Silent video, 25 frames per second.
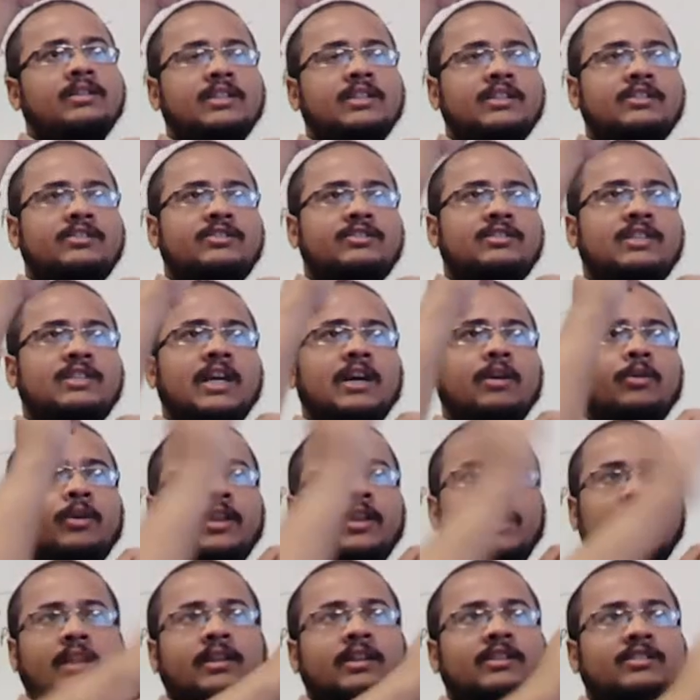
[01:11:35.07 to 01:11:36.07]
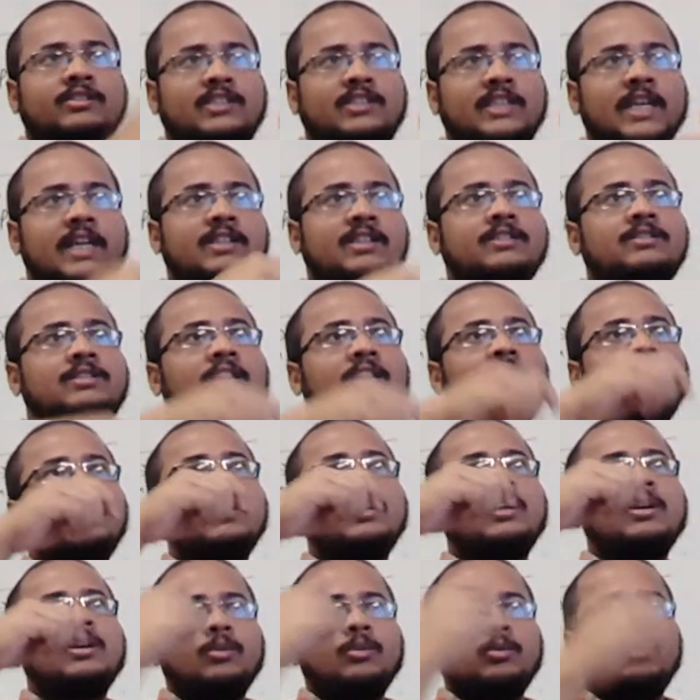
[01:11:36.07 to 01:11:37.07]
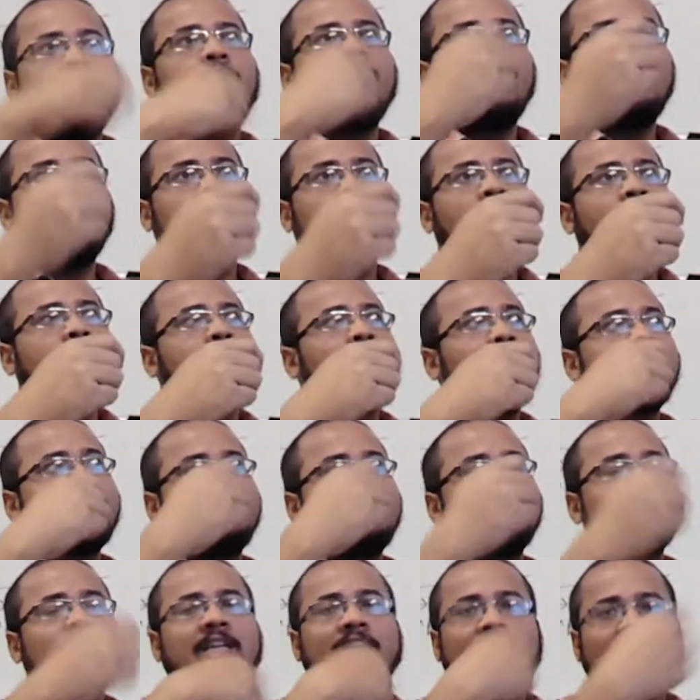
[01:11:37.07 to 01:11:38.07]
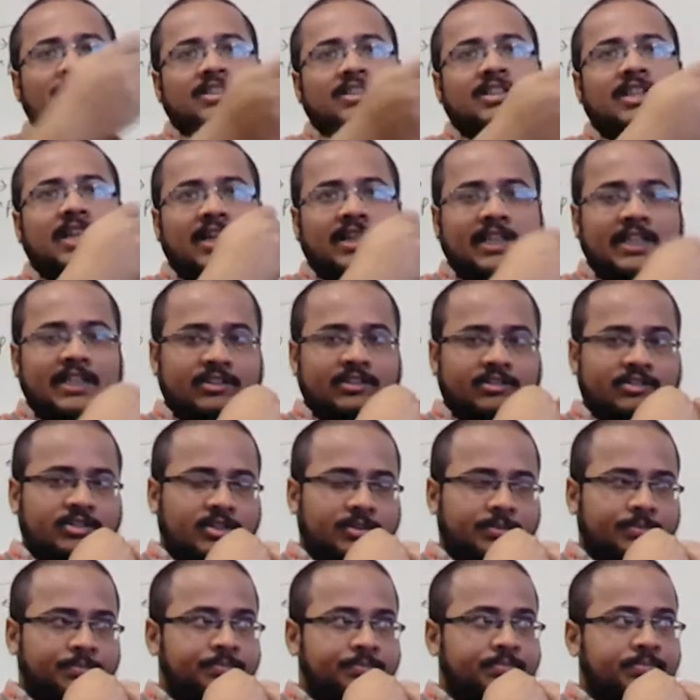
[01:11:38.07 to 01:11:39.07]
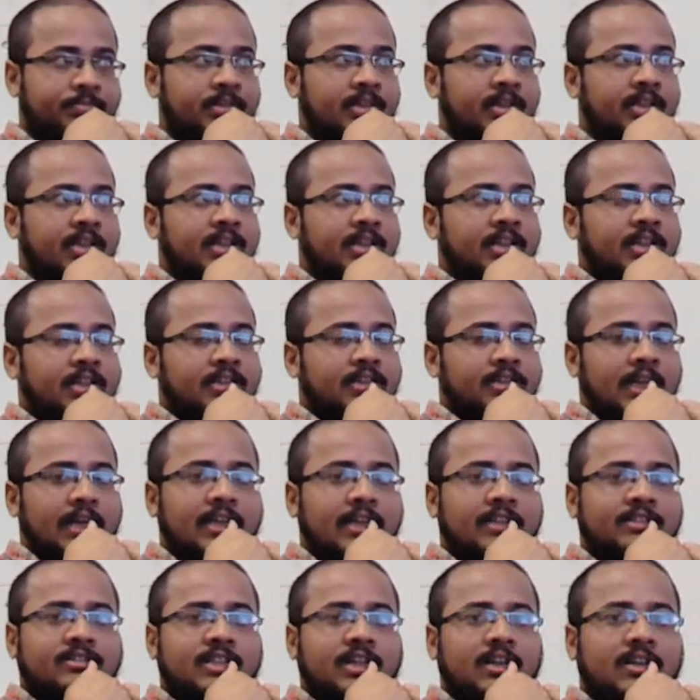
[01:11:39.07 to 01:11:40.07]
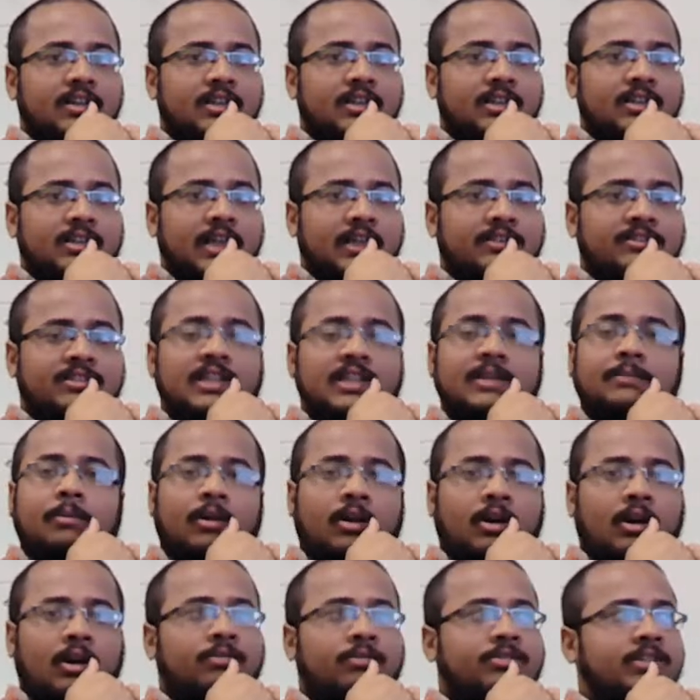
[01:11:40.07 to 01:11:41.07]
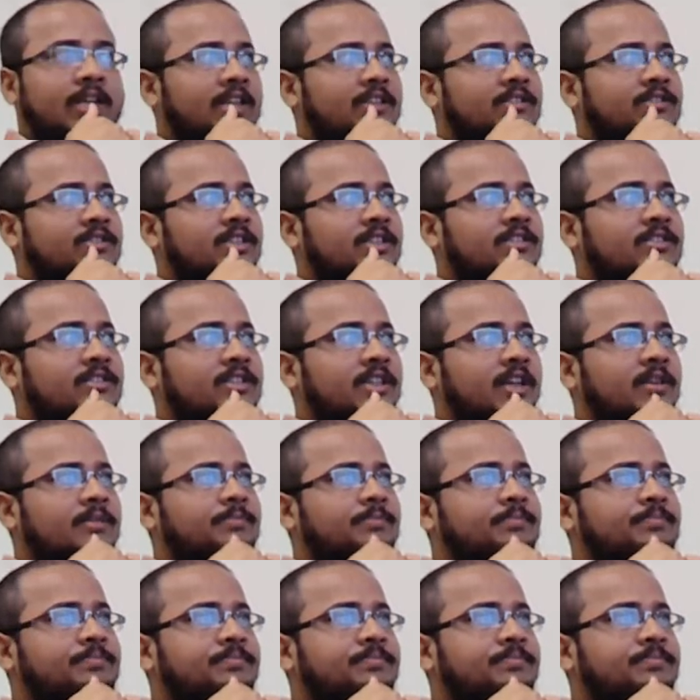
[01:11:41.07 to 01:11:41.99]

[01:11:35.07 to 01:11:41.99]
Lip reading: these changes are good or not by some statistical test. That is the importance of statistics here.